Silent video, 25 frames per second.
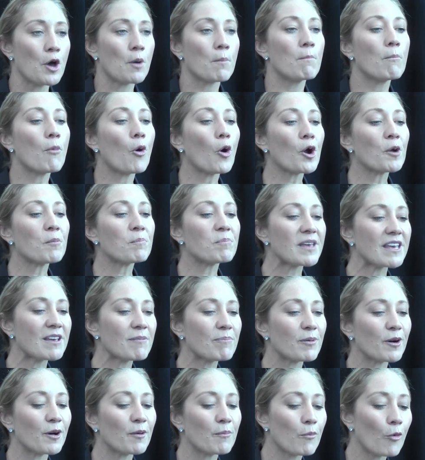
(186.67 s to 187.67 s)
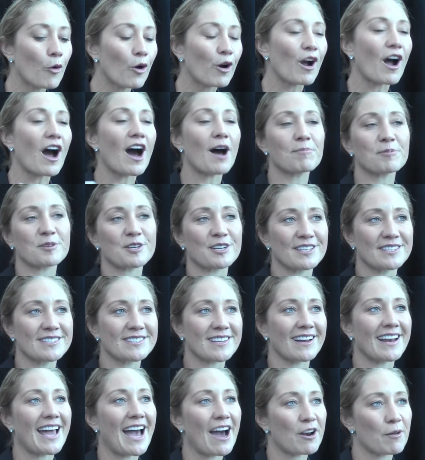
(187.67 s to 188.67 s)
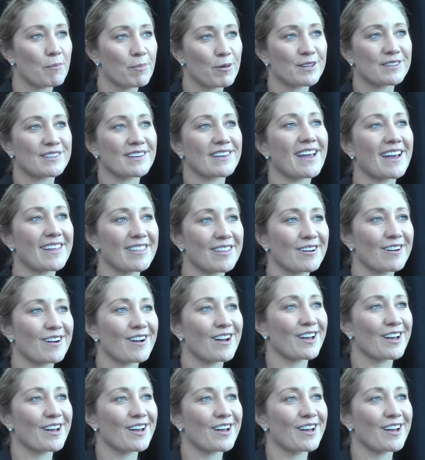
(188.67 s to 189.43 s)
more people more options on how to put together